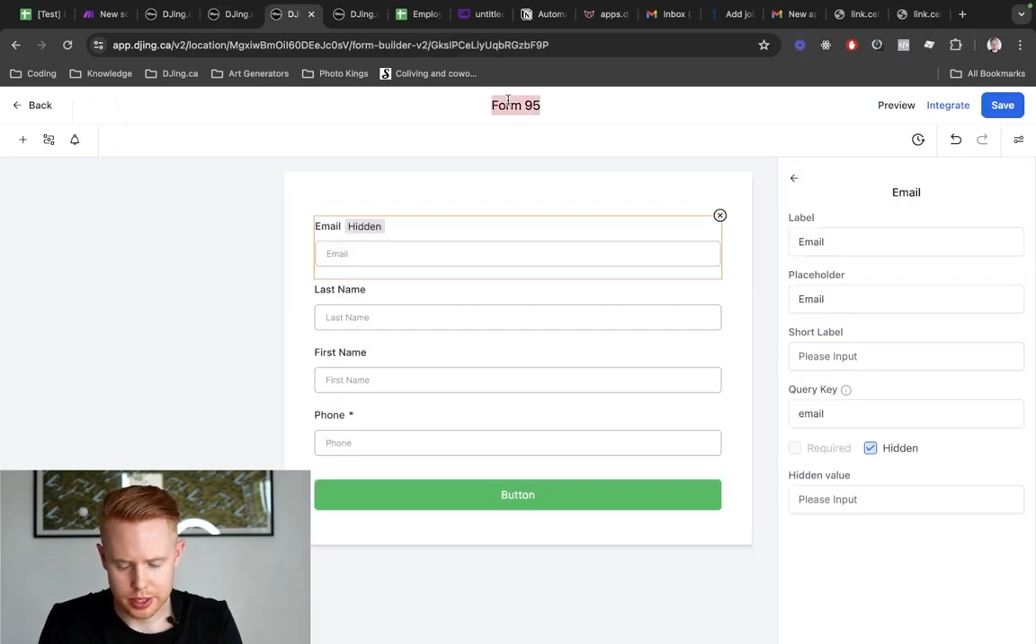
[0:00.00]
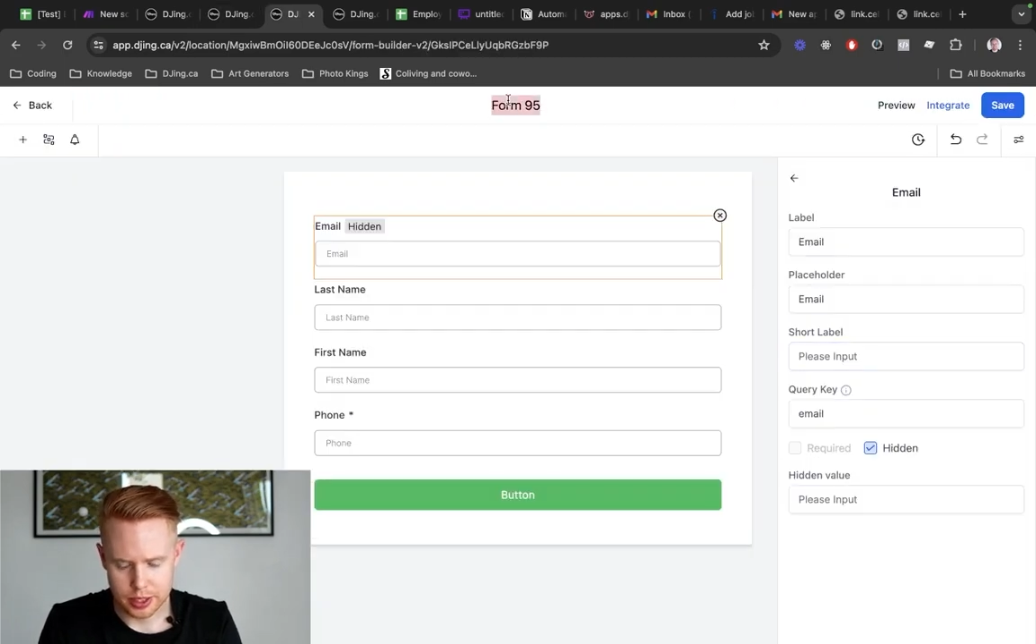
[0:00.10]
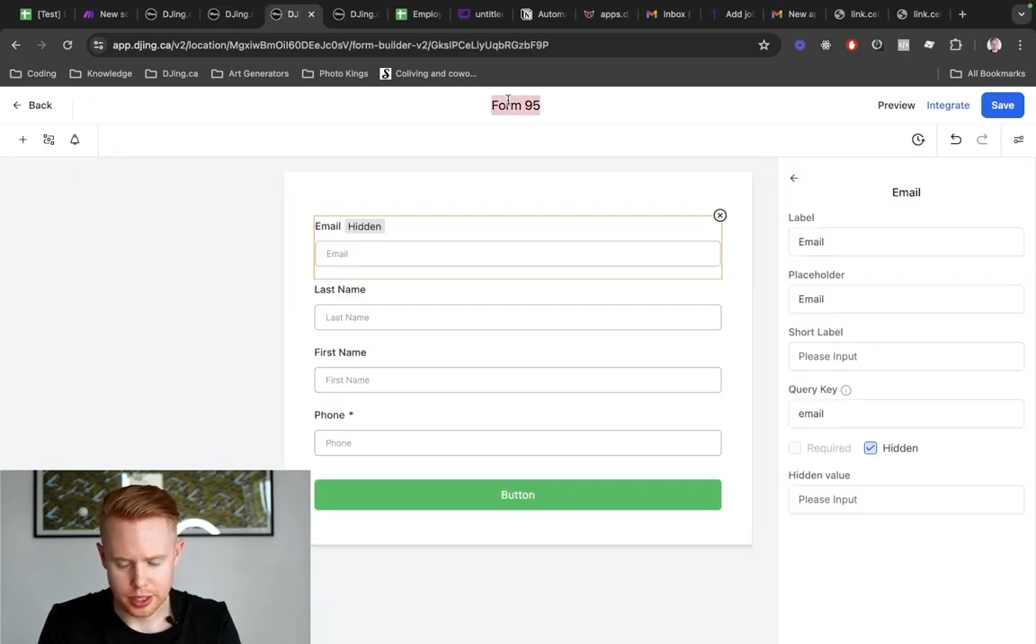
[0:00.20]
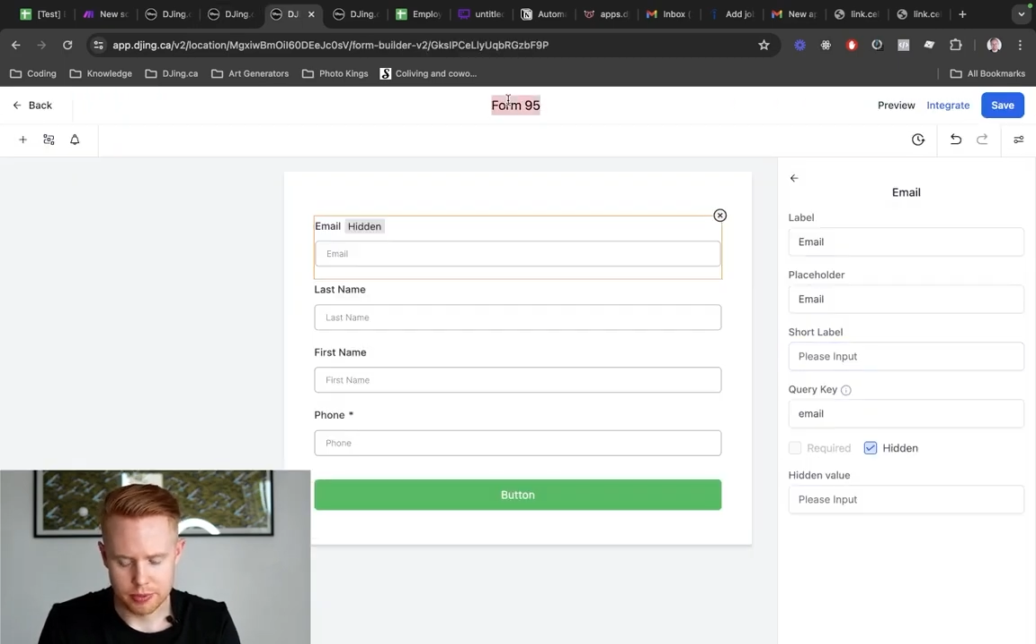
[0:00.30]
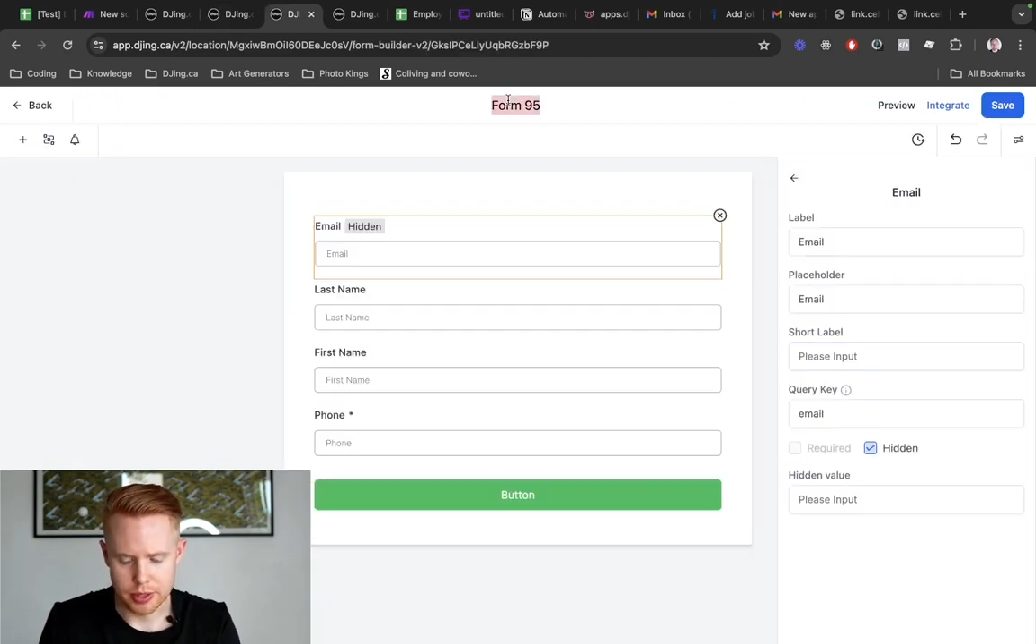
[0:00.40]
is
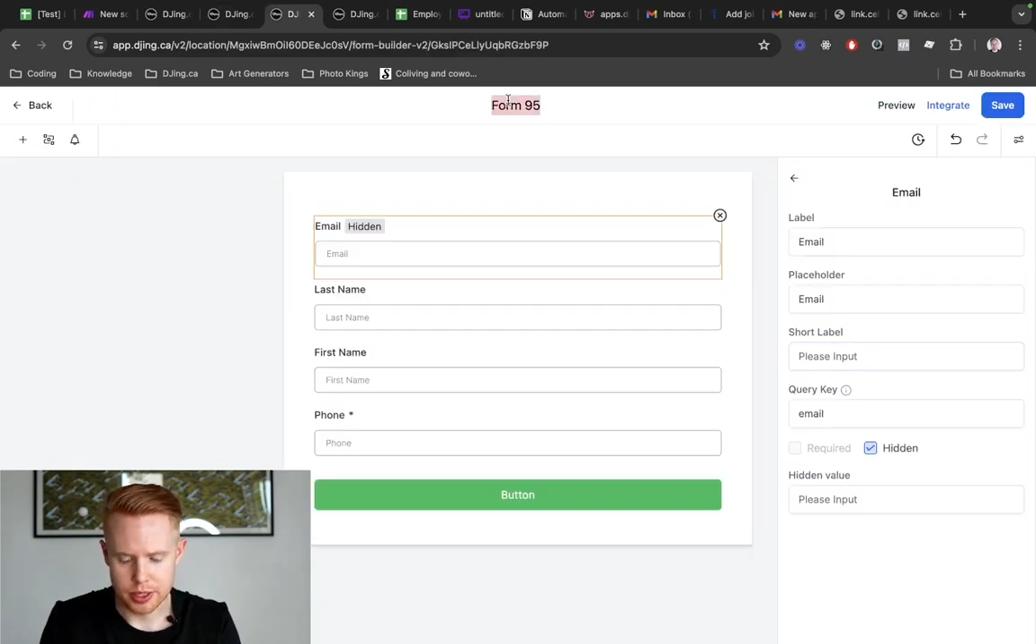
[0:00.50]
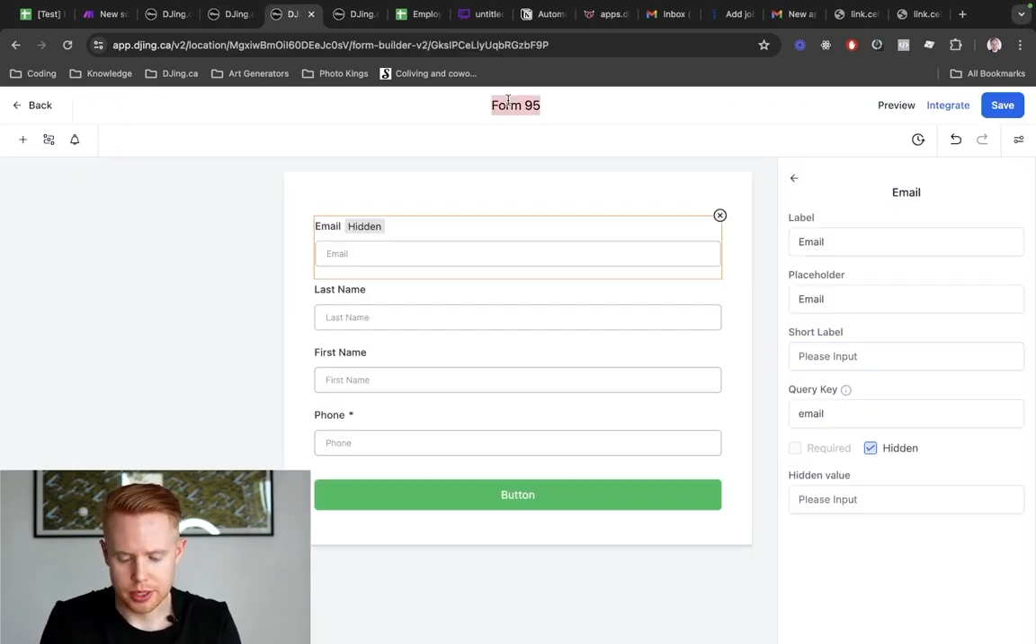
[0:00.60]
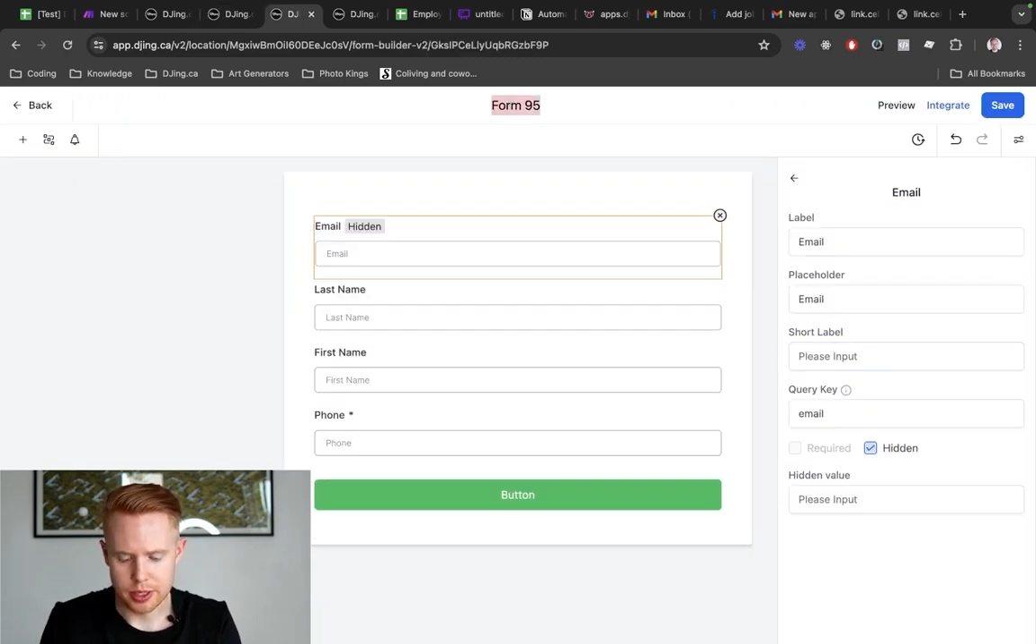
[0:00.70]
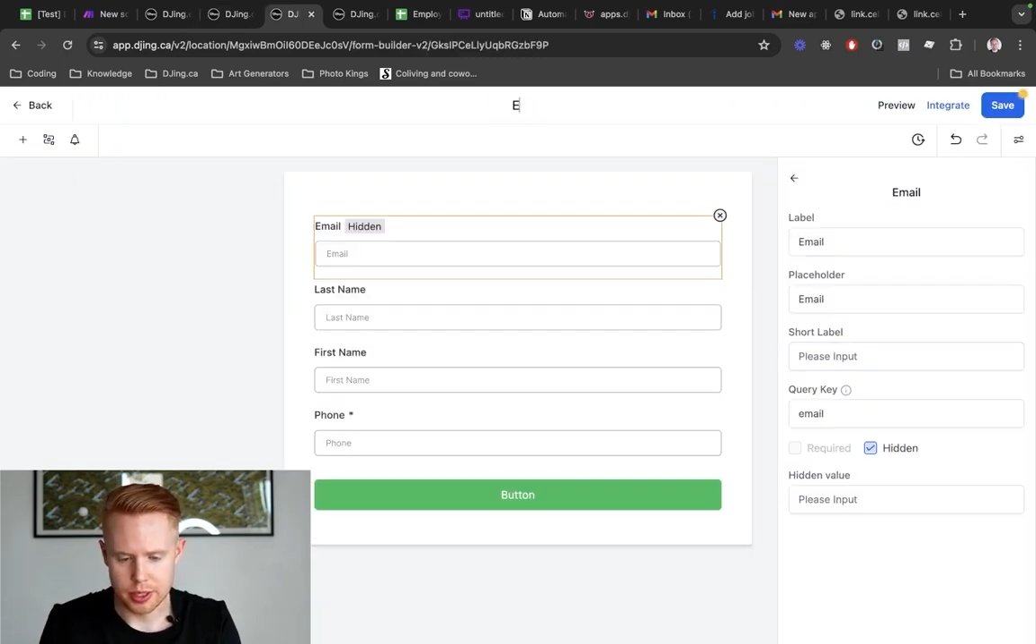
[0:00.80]
going to be